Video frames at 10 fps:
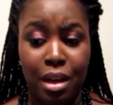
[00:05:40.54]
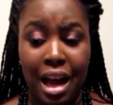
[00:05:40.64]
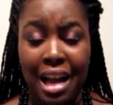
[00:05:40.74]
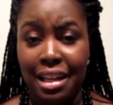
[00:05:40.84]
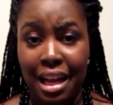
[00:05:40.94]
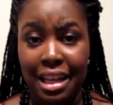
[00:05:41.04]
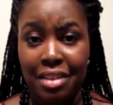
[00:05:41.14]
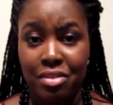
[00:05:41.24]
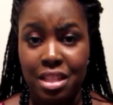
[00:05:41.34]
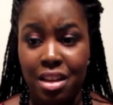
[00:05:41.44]
I can't
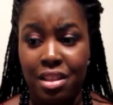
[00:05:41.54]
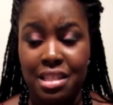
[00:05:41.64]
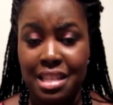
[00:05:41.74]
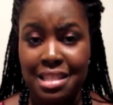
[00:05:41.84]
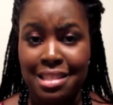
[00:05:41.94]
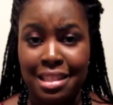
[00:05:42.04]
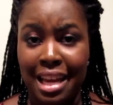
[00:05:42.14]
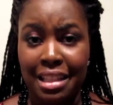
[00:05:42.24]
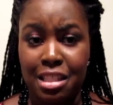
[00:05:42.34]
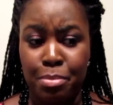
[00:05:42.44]
even tell. It says it's a
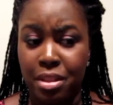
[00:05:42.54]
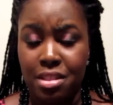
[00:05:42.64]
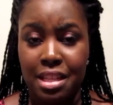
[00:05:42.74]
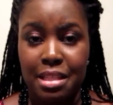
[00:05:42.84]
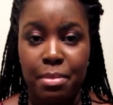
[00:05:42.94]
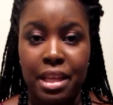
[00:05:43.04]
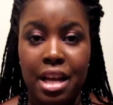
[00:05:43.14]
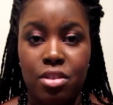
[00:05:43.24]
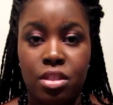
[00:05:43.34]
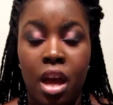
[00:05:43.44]
necklace, but it looks like something
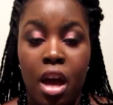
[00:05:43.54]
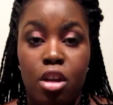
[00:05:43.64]
else.